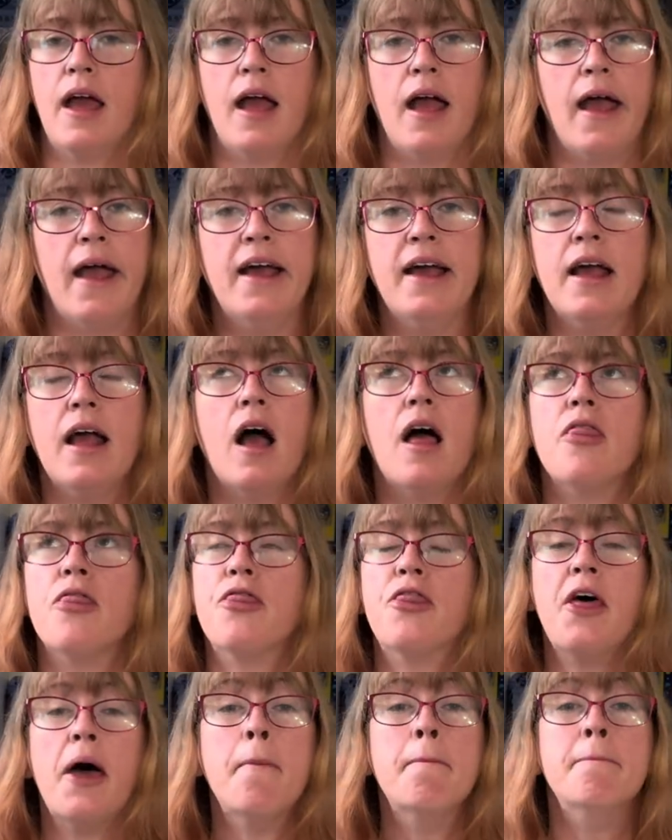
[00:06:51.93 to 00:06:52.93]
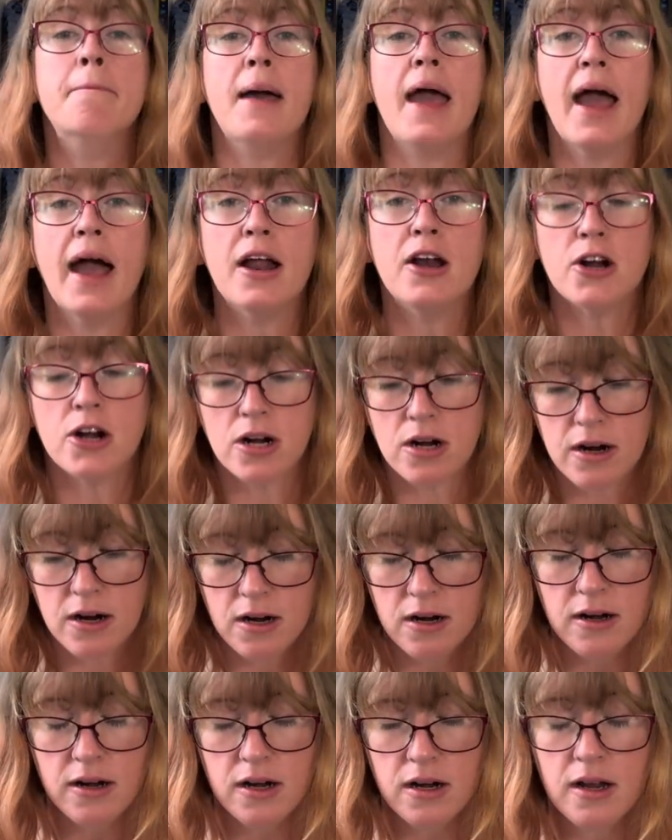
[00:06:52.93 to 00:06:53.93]
the manor
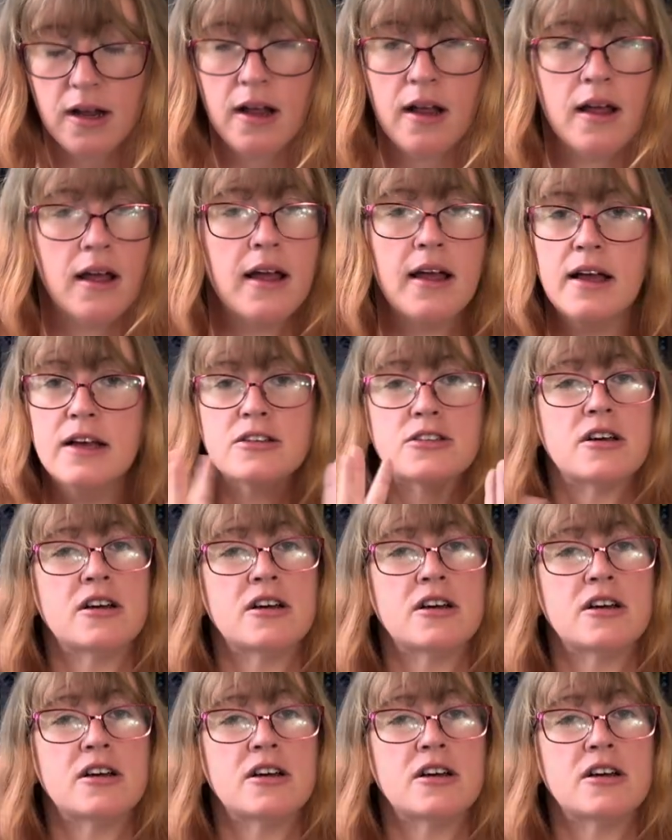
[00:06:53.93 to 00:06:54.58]
is